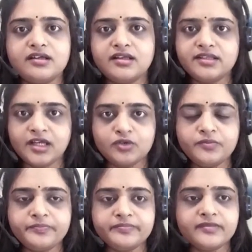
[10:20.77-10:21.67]
Now,
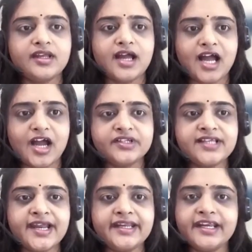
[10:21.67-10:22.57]
after
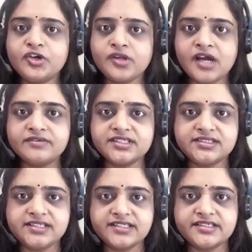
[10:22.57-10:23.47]
that in
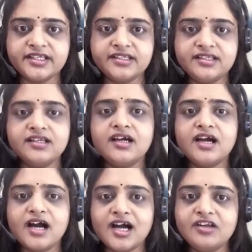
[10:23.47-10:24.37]
2016,
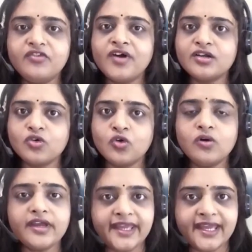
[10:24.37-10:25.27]
AlphaGo
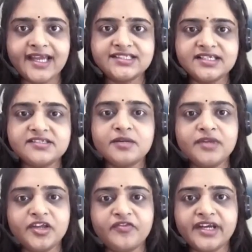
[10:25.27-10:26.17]
AI system
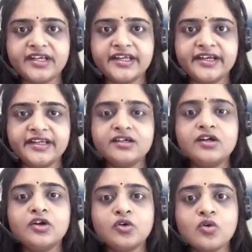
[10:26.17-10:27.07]
defected
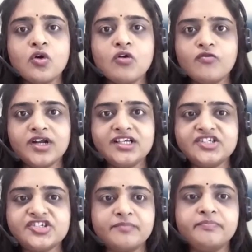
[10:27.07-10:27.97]
Go World
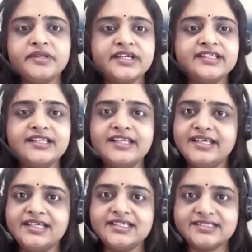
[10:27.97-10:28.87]
Champion
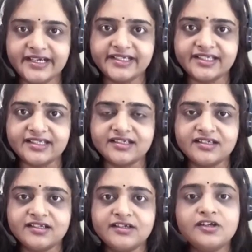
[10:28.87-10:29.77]
Lee Sedol.
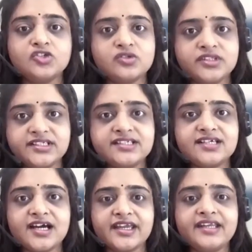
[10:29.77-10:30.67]
So this is
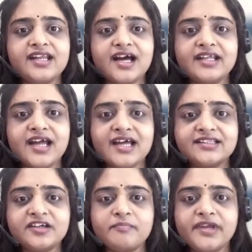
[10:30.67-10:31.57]
again
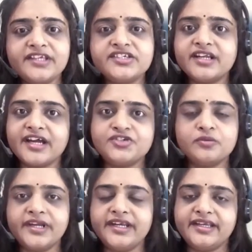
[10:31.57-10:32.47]
another major
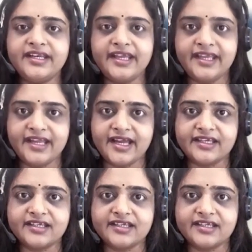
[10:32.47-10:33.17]
achievement in AI.